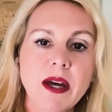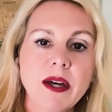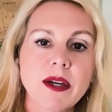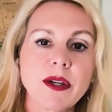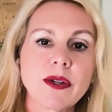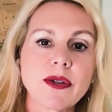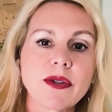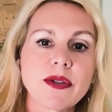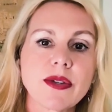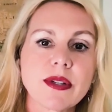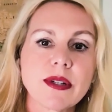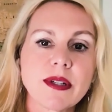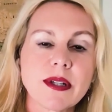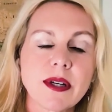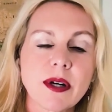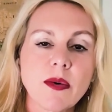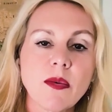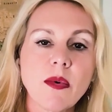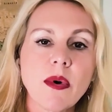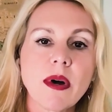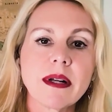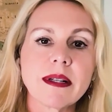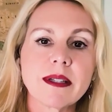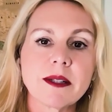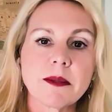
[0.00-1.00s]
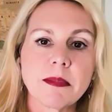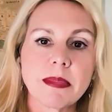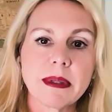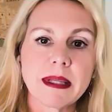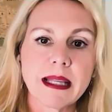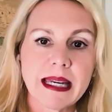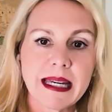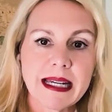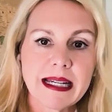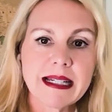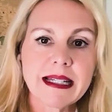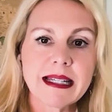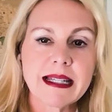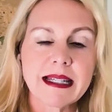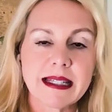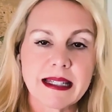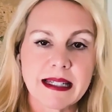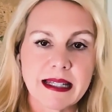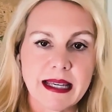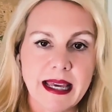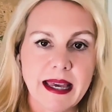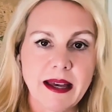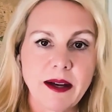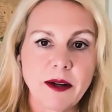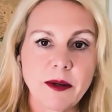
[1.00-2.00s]
you'll still want to plan to
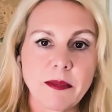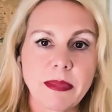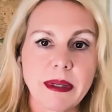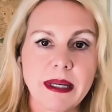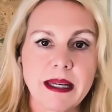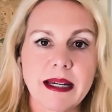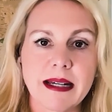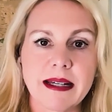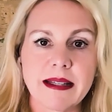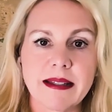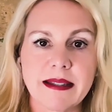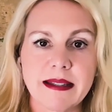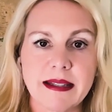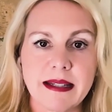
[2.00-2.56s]
scale because